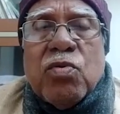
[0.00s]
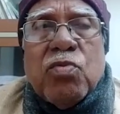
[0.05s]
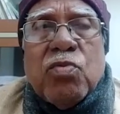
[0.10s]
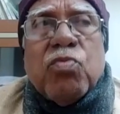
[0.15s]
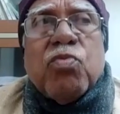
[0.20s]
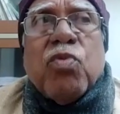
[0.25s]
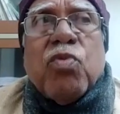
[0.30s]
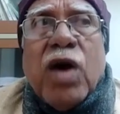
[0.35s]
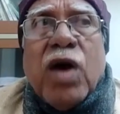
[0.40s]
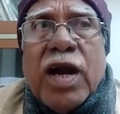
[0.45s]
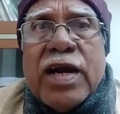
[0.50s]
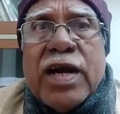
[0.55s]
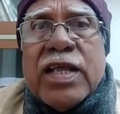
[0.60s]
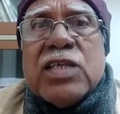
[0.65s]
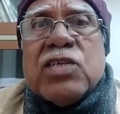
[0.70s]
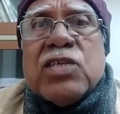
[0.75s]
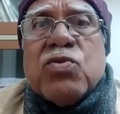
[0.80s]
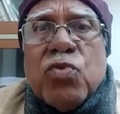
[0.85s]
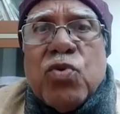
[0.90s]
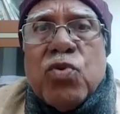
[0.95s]
What
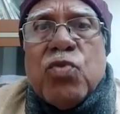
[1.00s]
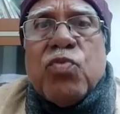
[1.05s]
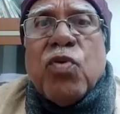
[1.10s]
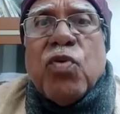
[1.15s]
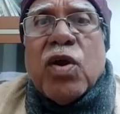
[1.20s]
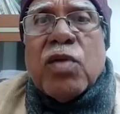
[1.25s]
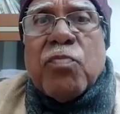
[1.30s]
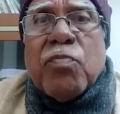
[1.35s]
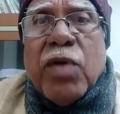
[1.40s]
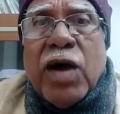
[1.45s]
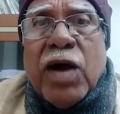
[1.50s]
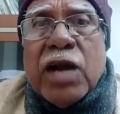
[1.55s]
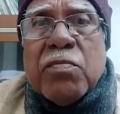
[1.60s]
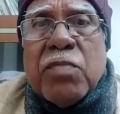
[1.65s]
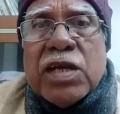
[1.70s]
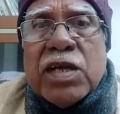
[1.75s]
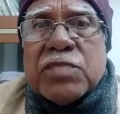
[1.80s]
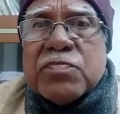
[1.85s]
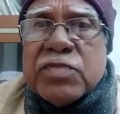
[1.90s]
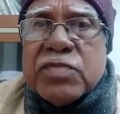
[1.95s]
is good for
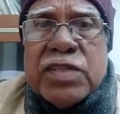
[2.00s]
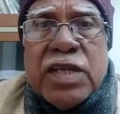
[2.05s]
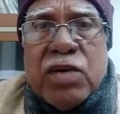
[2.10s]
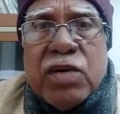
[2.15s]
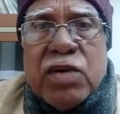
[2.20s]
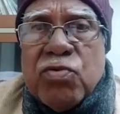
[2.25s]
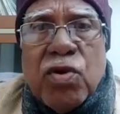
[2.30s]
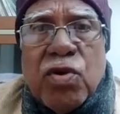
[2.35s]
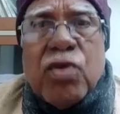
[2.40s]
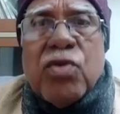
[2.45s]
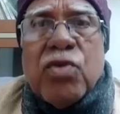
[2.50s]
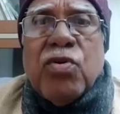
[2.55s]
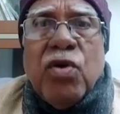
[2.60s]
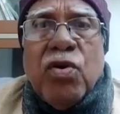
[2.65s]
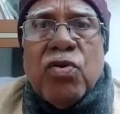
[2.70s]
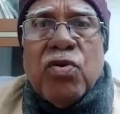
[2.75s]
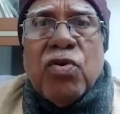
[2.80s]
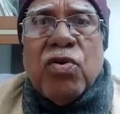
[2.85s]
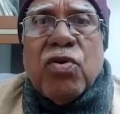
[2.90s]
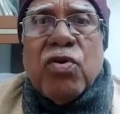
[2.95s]
farmers? They do not know.
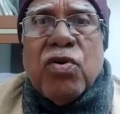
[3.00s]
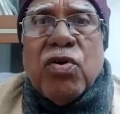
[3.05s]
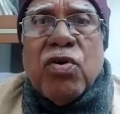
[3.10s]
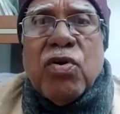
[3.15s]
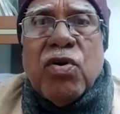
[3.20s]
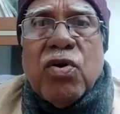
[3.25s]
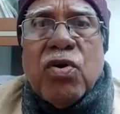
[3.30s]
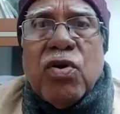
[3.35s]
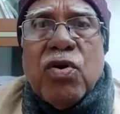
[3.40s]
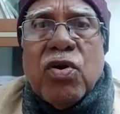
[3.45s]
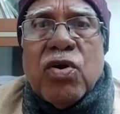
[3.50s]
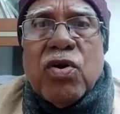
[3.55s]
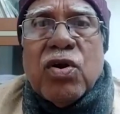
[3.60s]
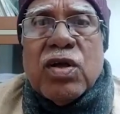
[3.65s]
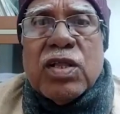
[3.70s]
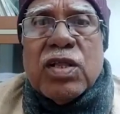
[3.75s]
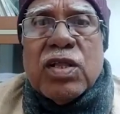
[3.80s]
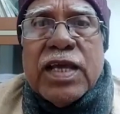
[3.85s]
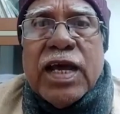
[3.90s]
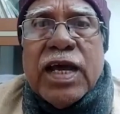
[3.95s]

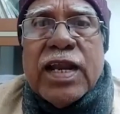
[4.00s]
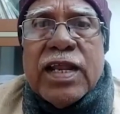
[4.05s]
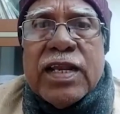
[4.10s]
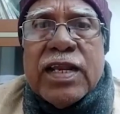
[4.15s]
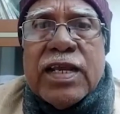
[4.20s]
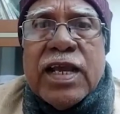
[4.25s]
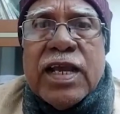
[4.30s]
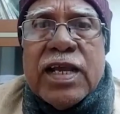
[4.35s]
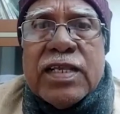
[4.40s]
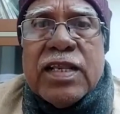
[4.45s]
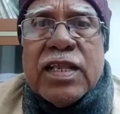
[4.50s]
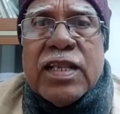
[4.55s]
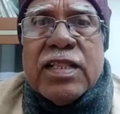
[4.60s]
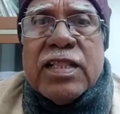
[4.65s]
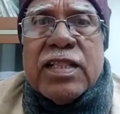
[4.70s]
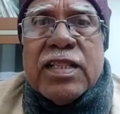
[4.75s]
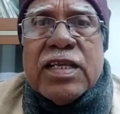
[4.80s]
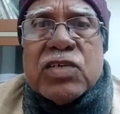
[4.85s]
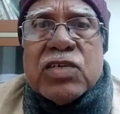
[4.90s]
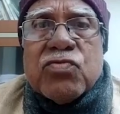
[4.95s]
They are engaged in
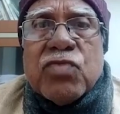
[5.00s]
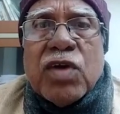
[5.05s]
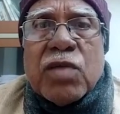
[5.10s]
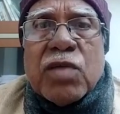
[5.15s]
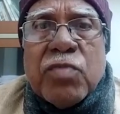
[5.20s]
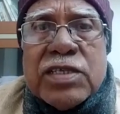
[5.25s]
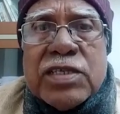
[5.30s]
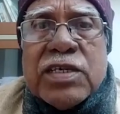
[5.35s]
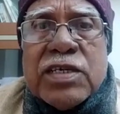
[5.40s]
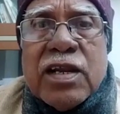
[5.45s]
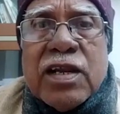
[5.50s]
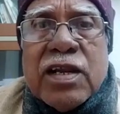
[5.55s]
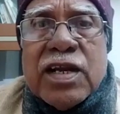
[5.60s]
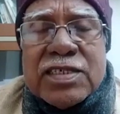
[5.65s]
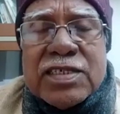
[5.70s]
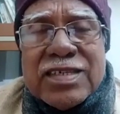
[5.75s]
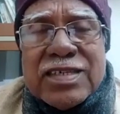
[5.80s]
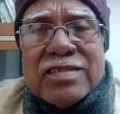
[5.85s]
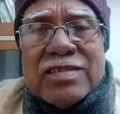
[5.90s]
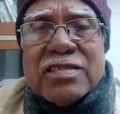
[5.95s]
this work for
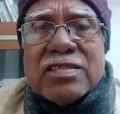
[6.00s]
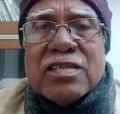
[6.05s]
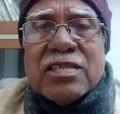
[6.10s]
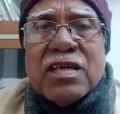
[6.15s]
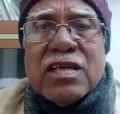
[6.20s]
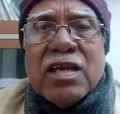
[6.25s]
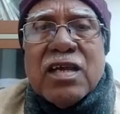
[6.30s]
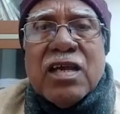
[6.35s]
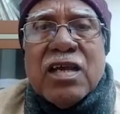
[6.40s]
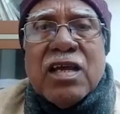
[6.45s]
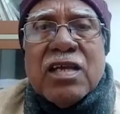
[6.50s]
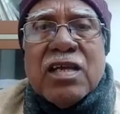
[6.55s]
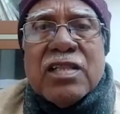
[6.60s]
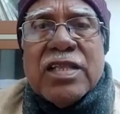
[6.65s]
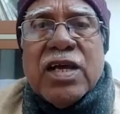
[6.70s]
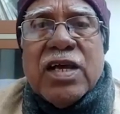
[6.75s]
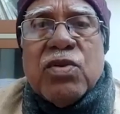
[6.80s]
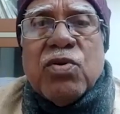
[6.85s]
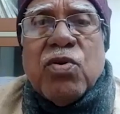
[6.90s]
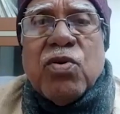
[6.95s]
generations.
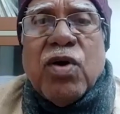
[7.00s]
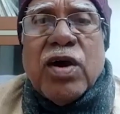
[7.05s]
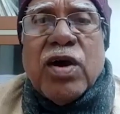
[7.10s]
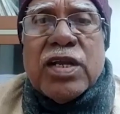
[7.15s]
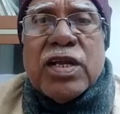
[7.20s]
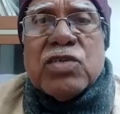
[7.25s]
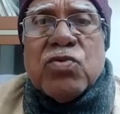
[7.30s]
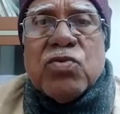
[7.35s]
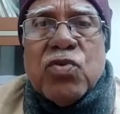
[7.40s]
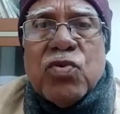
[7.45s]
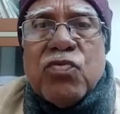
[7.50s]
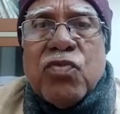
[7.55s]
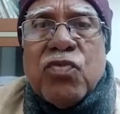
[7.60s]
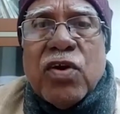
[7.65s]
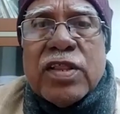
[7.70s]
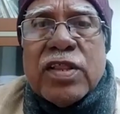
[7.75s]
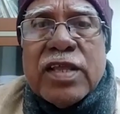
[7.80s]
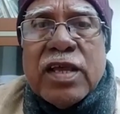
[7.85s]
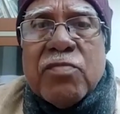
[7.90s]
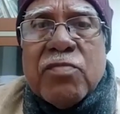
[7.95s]
They know what is good
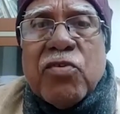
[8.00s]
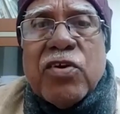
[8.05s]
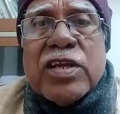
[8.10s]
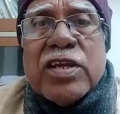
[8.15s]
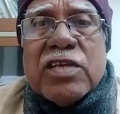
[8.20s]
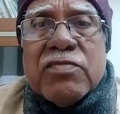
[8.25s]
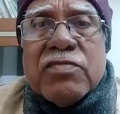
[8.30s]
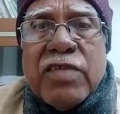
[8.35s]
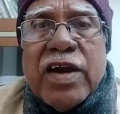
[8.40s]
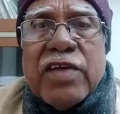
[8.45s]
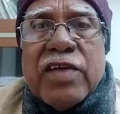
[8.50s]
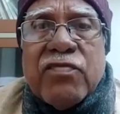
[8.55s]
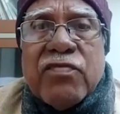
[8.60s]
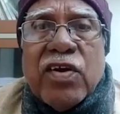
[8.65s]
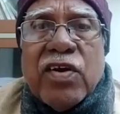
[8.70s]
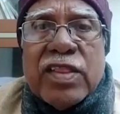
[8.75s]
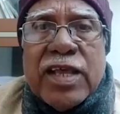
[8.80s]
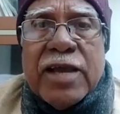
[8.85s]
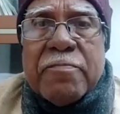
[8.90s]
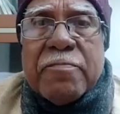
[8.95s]
for them, what is bad
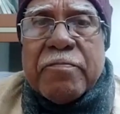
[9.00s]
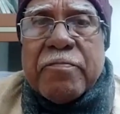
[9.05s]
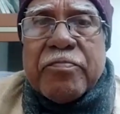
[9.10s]
for them.